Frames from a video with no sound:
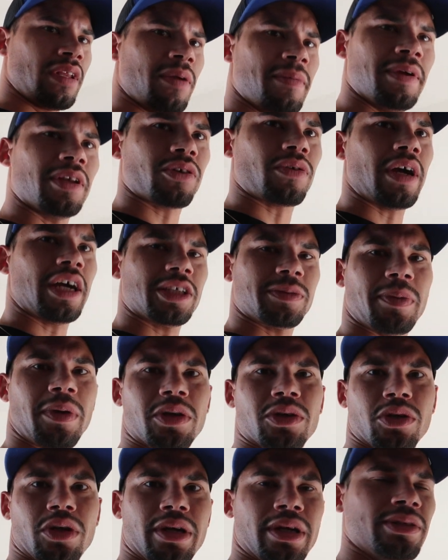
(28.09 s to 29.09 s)
mean, the crash
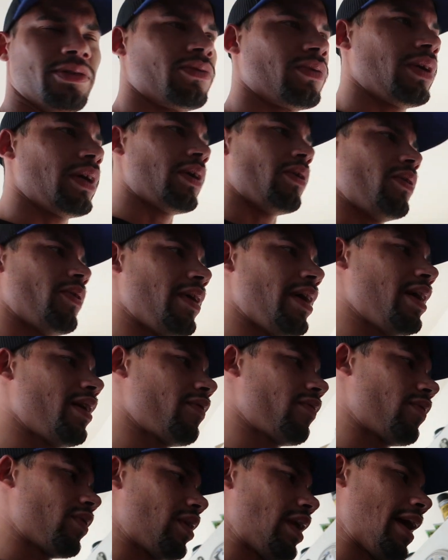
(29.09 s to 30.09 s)
bar is really only there
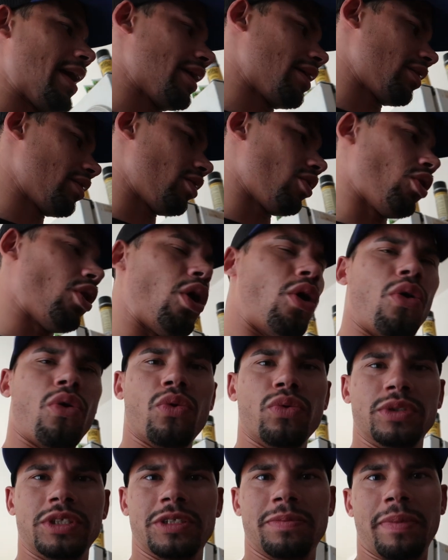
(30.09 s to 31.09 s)
for like
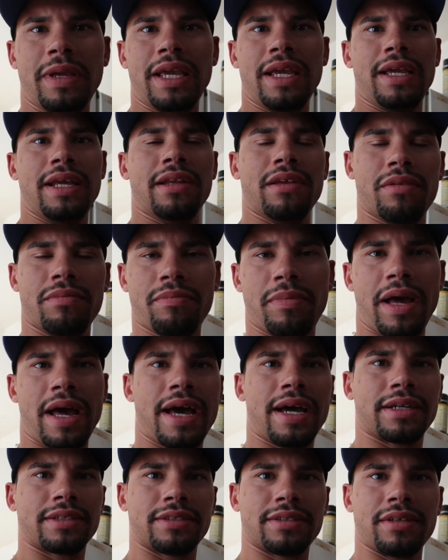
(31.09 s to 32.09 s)
low speed
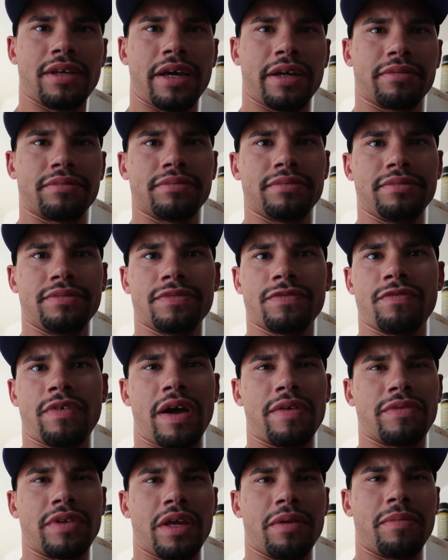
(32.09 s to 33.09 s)
impacts, like
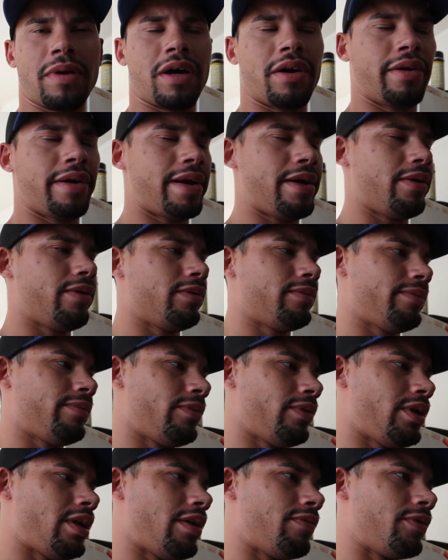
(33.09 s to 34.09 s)
5-10 mile an hour,
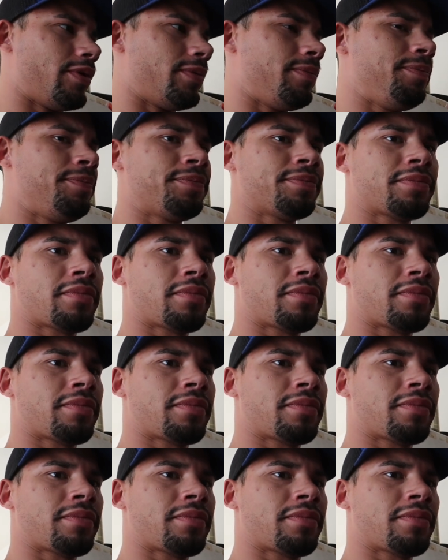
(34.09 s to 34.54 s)
whatever.